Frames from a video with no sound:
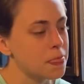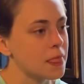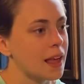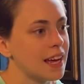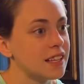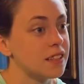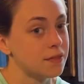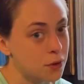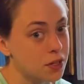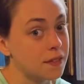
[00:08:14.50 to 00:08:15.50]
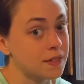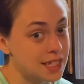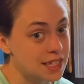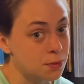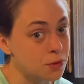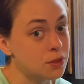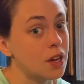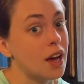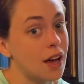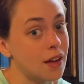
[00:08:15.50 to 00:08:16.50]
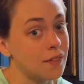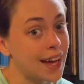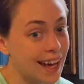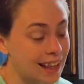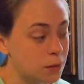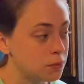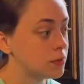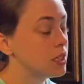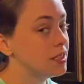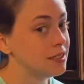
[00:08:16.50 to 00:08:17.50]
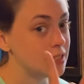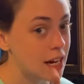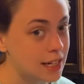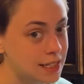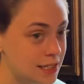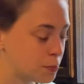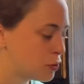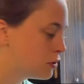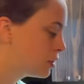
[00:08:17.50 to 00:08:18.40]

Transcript: It's 1/4 of a teaspoon of alum, not a teaspoon.